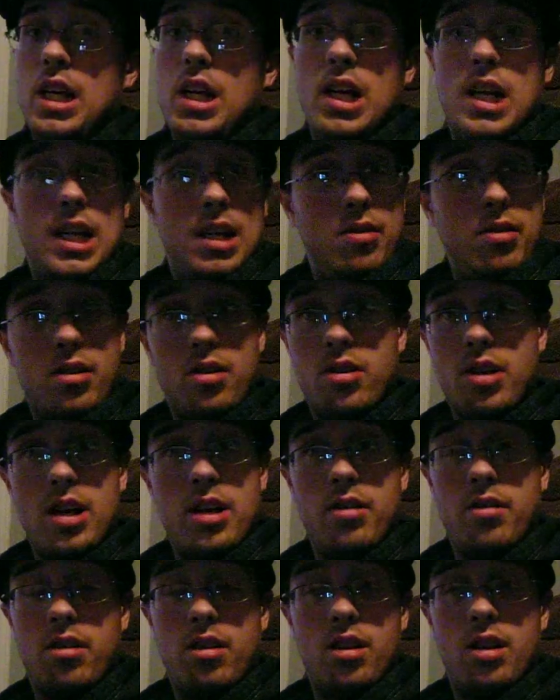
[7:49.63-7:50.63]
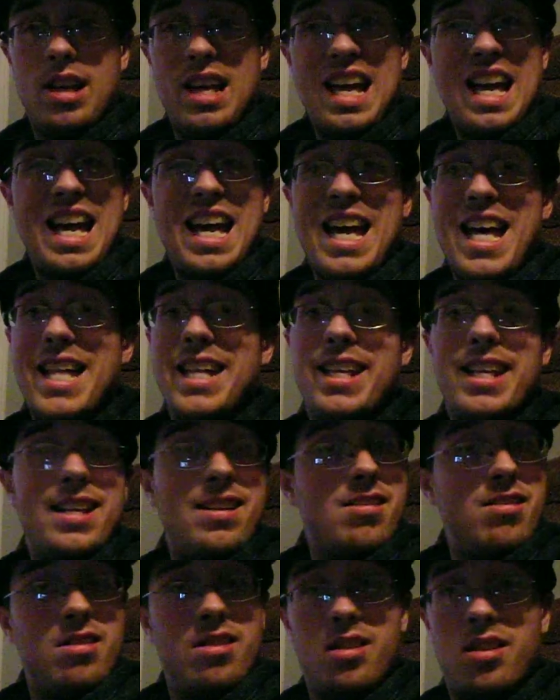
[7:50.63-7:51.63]
It was crazy as
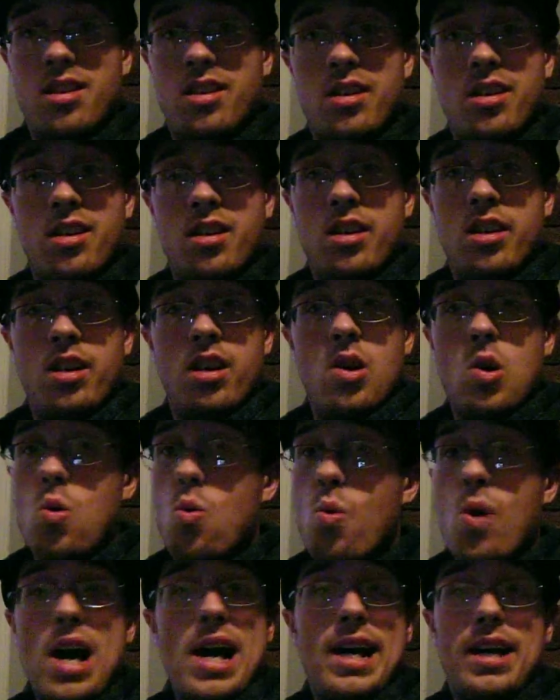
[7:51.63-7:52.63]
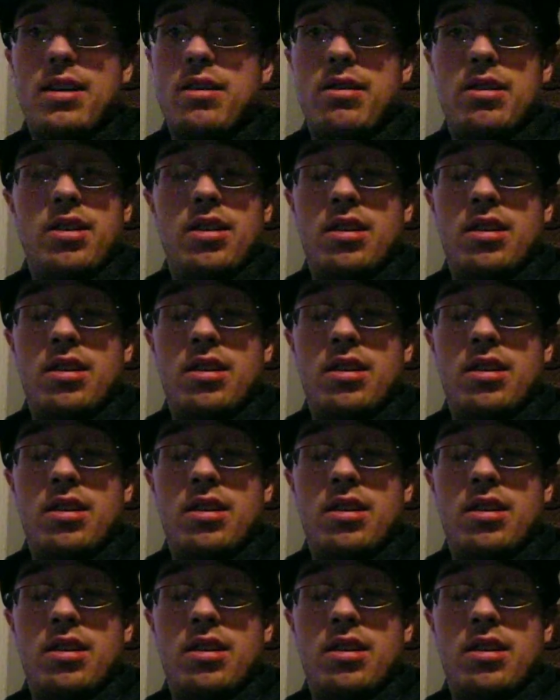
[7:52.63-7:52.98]
hell. Wild.